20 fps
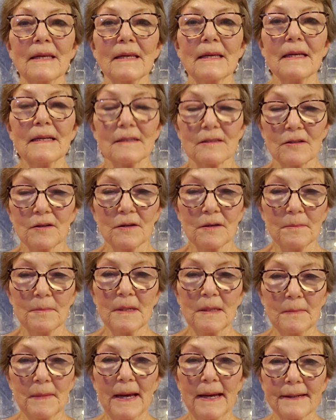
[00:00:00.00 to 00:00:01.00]
it's going to
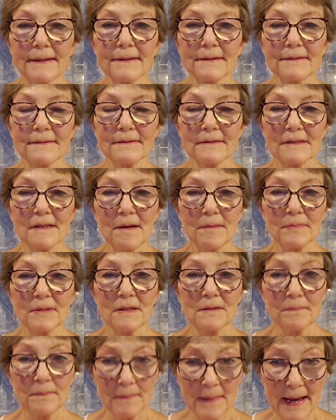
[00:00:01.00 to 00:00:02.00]
be better.
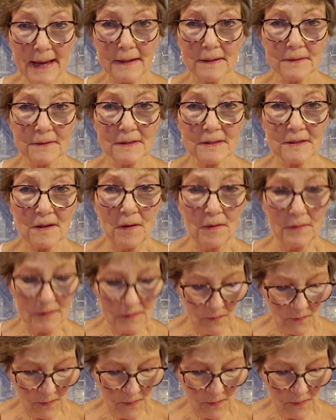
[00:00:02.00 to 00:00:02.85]
Something better is on the